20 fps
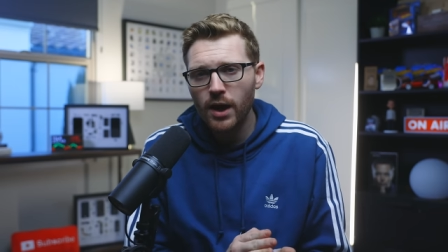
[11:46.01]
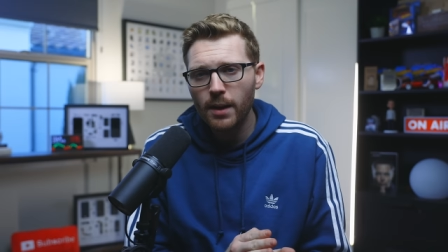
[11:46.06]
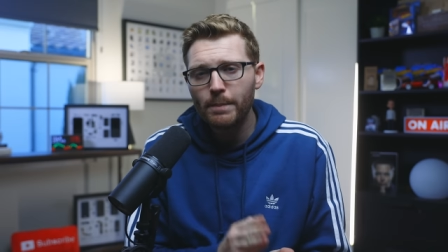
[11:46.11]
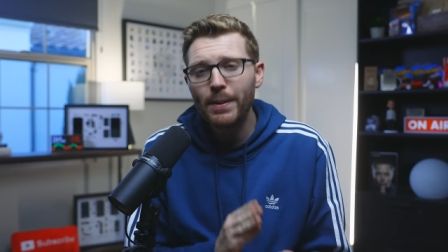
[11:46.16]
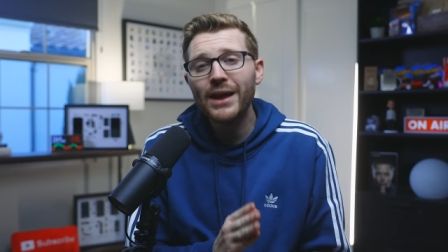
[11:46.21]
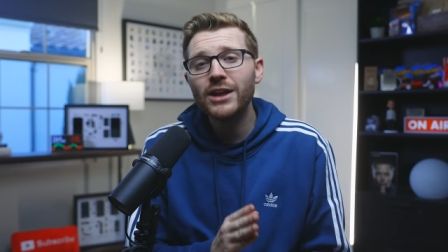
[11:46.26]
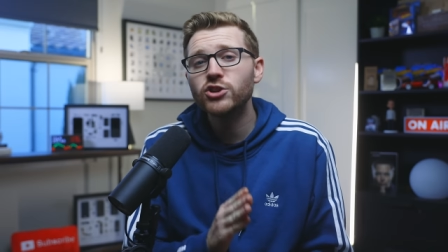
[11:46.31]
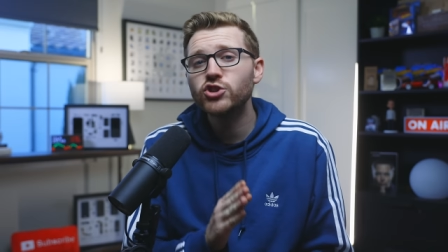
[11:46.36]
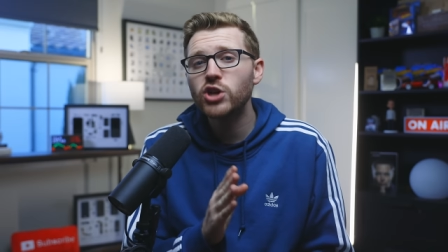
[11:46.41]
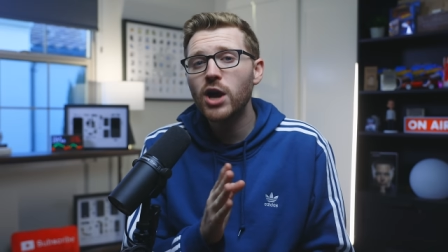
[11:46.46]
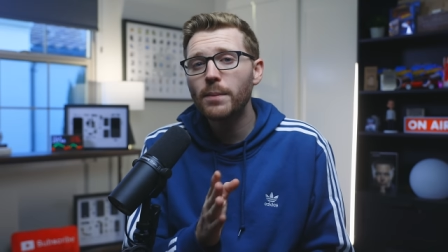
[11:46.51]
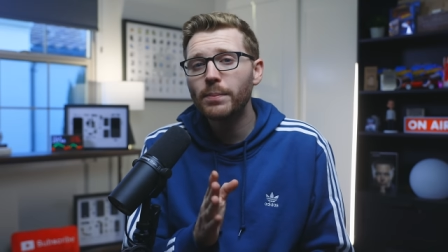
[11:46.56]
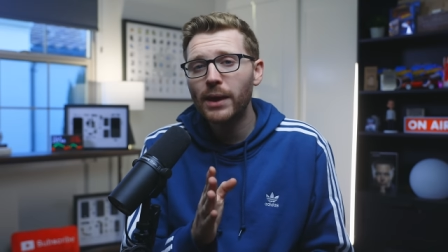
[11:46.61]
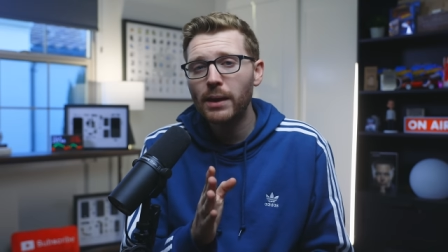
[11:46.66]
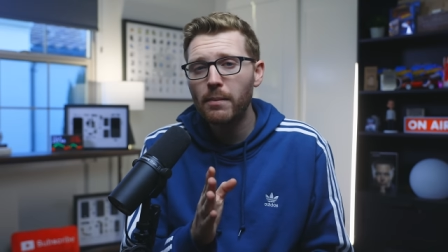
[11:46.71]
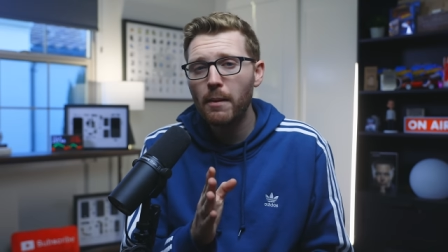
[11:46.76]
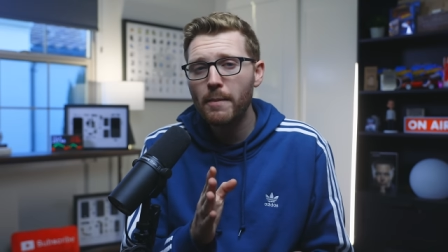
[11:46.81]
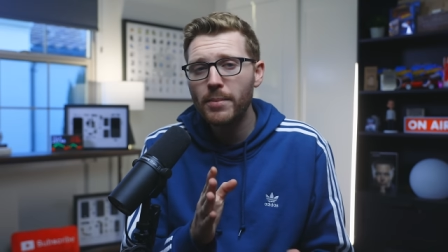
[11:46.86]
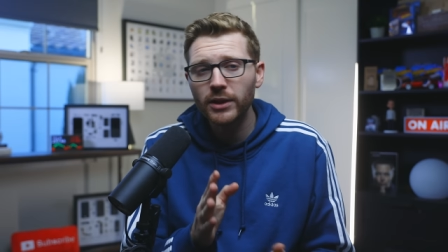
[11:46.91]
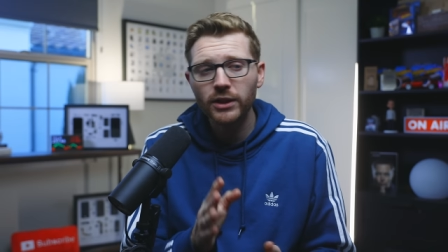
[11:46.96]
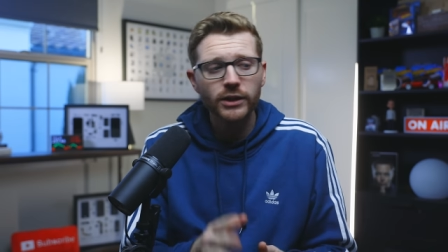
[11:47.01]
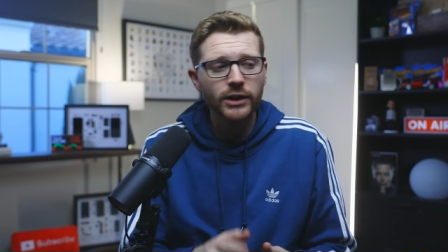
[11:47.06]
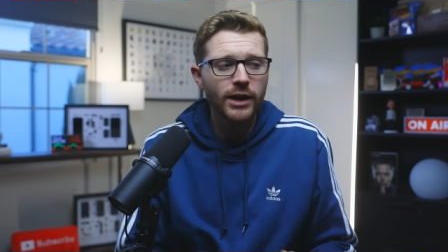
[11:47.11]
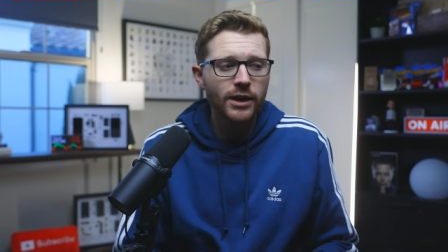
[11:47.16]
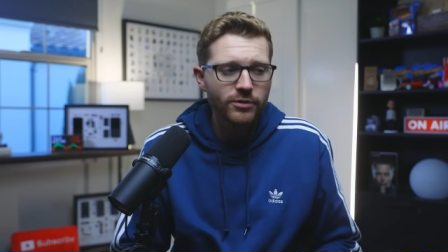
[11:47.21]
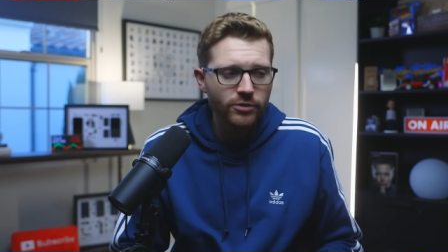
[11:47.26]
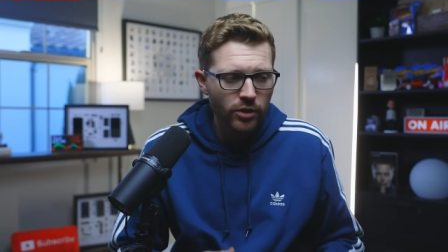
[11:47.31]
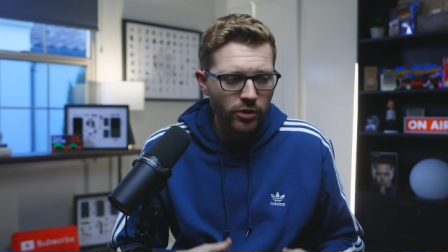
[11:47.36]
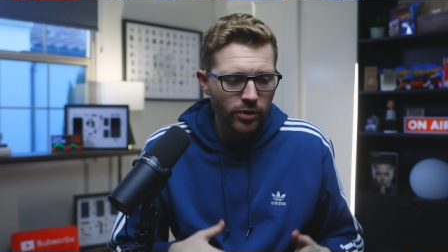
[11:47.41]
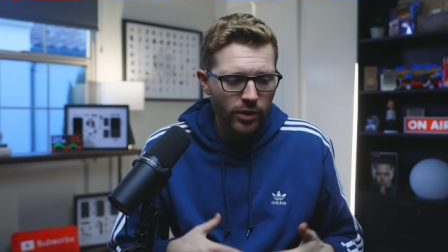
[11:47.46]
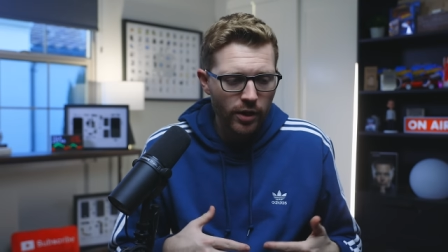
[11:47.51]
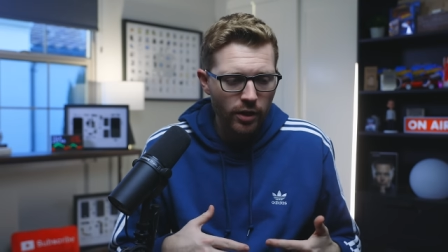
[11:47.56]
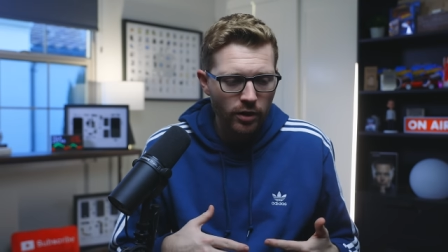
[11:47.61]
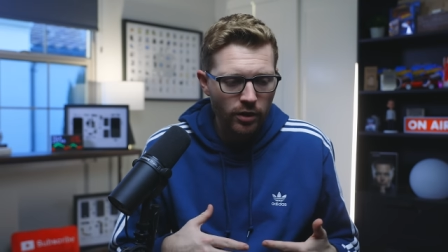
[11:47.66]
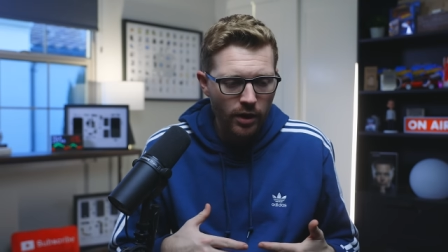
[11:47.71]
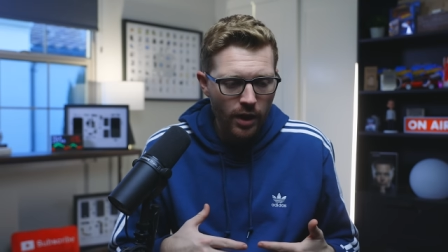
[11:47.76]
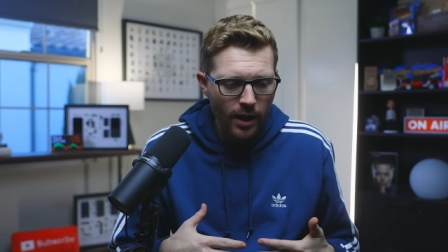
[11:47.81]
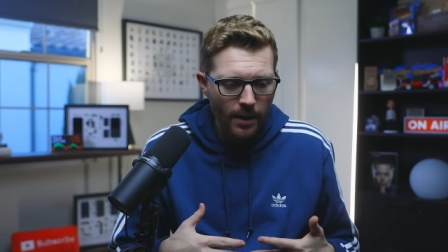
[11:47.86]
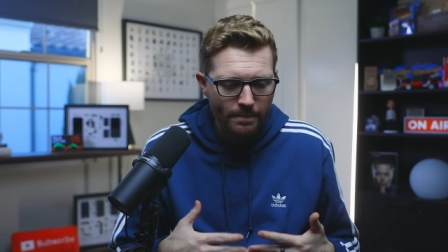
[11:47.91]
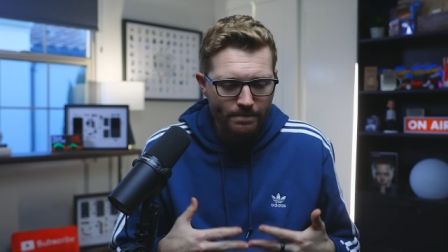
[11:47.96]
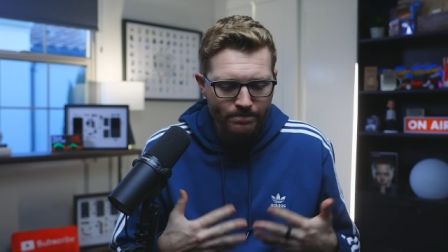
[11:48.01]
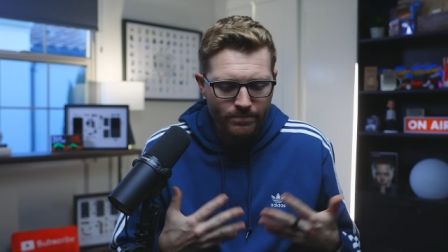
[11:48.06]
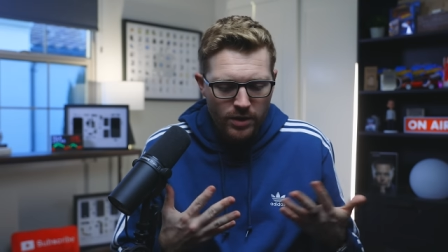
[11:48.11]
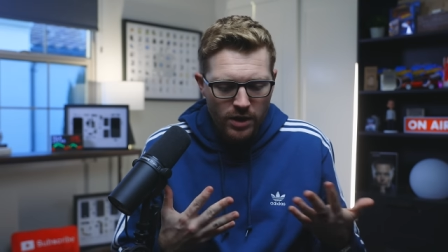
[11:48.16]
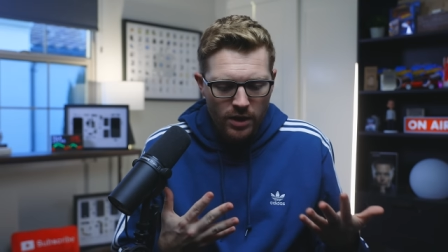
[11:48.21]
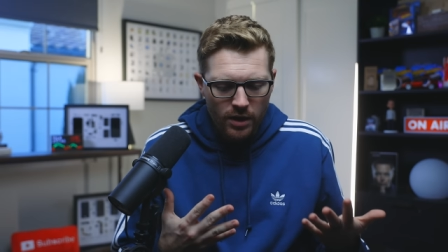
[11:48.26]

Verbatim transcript: paint shop capabilities and their